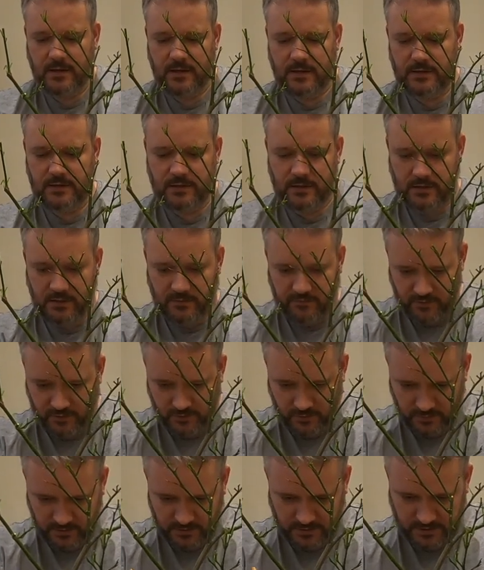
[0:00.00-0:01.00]
into the
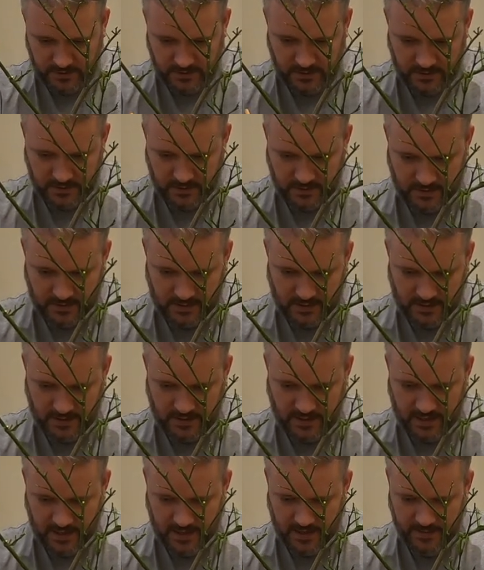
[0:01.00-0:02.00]
roots that are
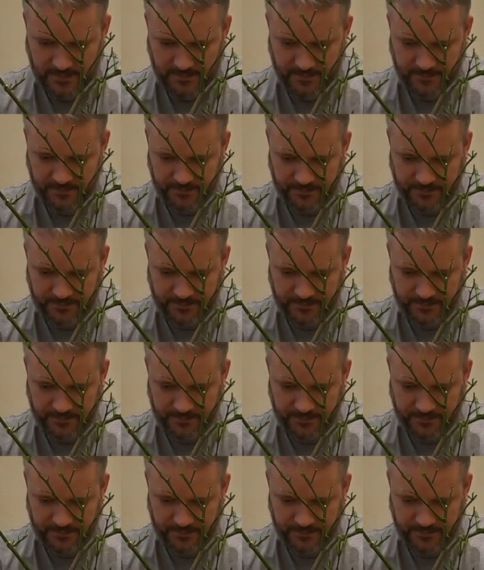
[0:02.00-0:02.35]
there.